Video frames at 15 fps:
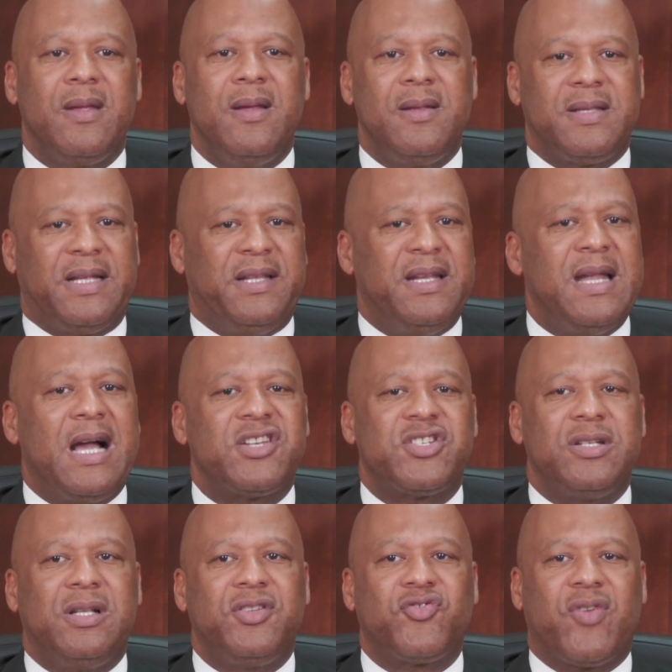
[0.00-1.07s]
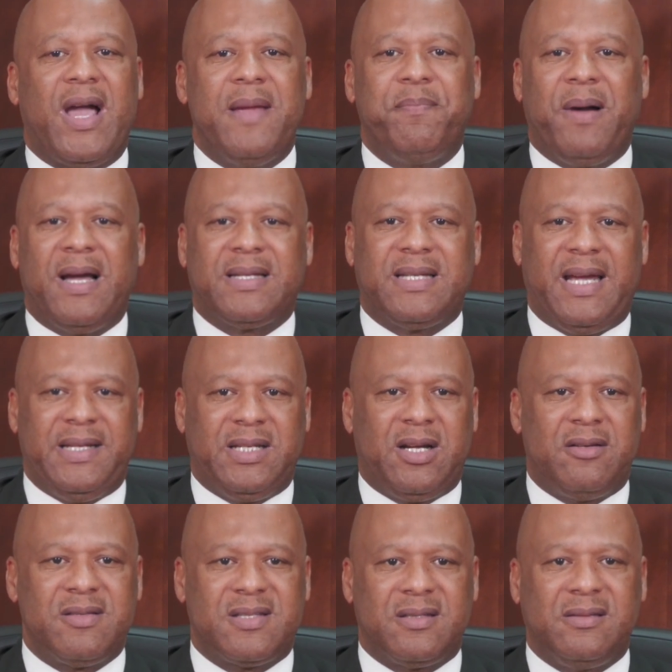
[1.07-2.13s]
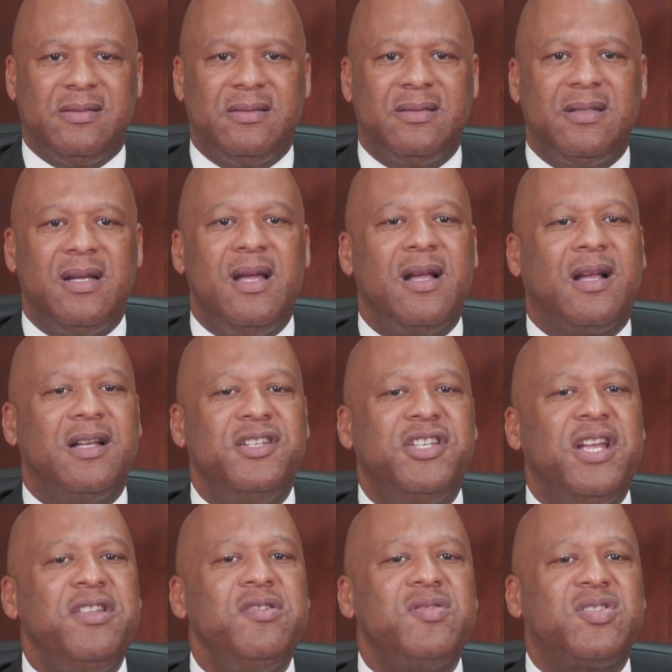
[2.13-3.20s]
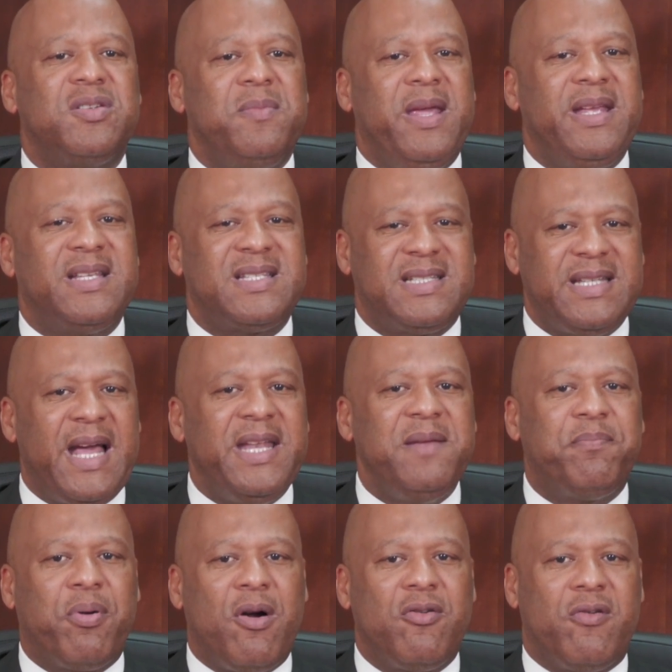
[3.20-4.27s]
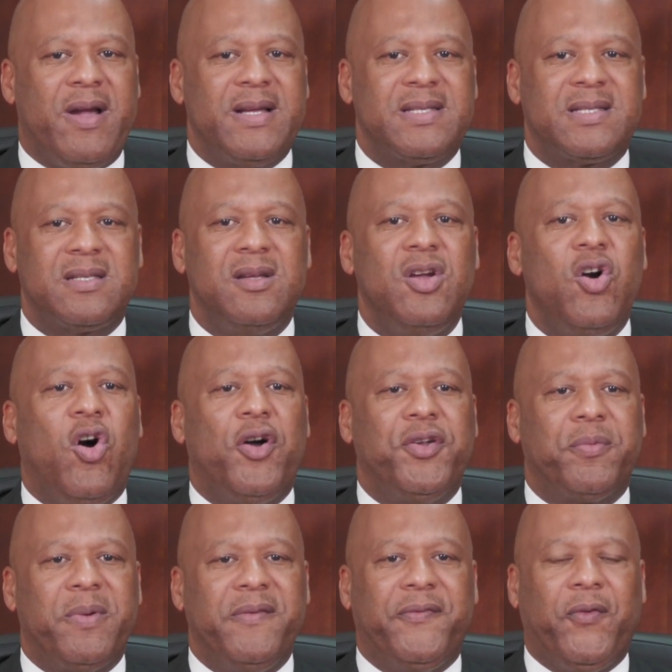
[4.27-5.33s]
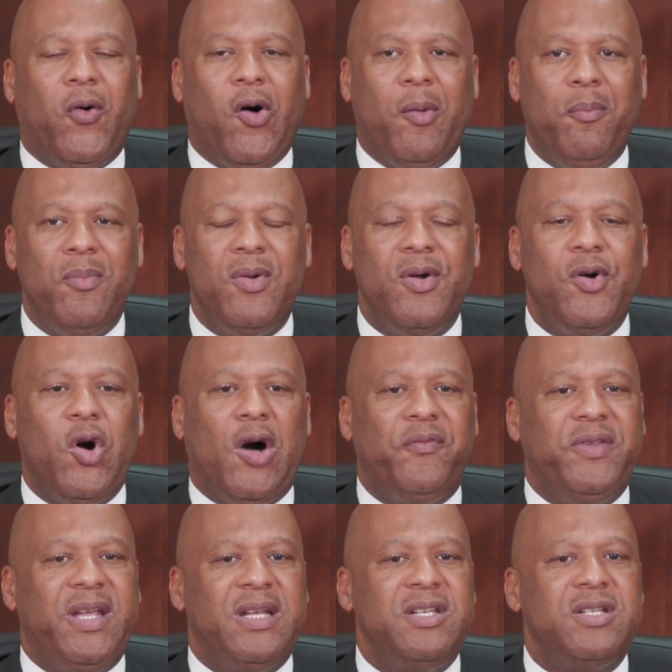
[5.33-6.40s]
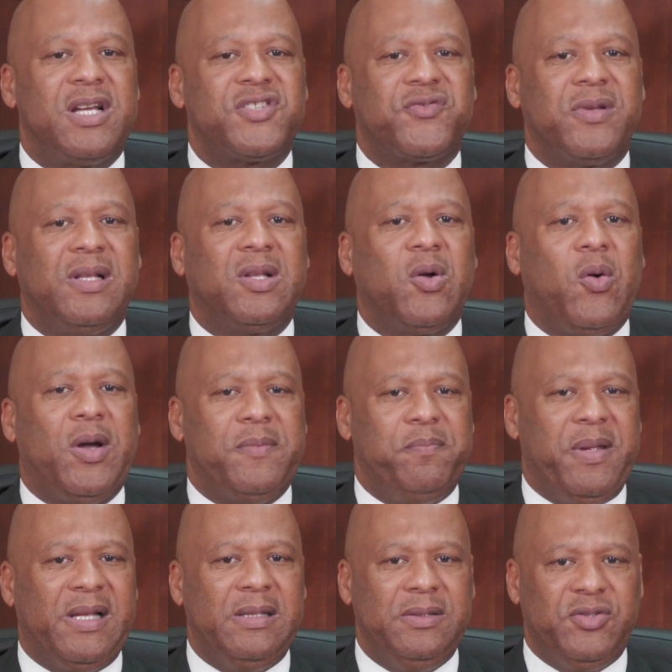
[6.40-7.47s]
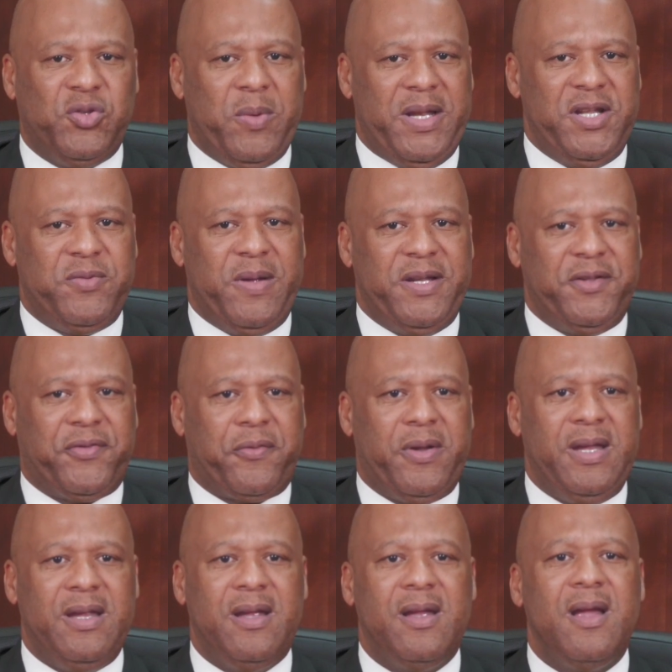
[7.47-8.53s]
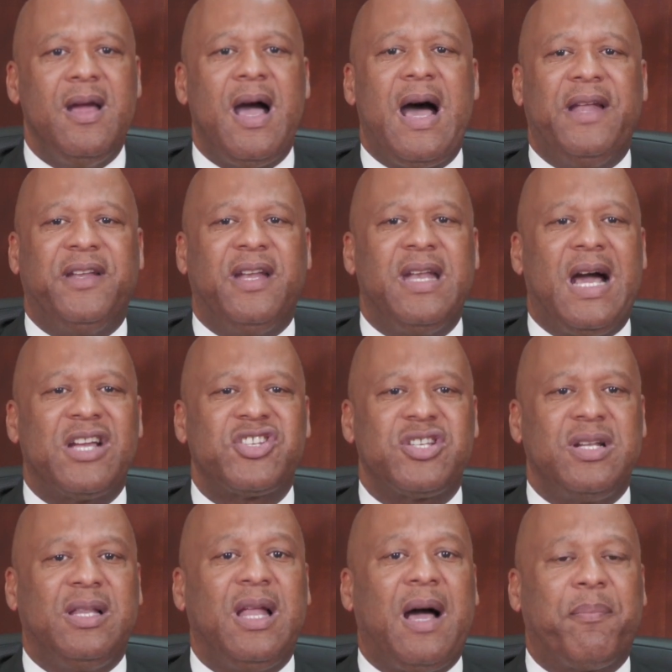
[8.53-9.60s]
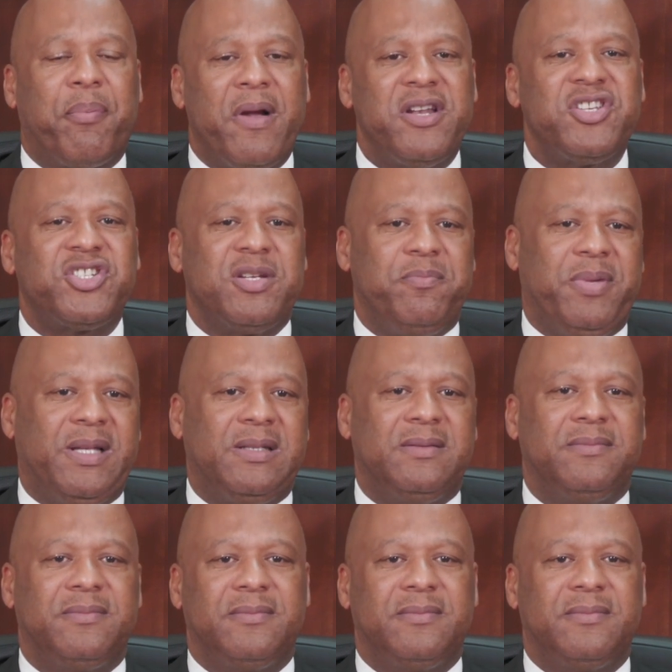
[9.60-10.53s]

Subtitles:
that the National Tripartite Council continues to make steady progress on the reform of the Industrial Code Bill 2023 and the National Apprenticeship Bill.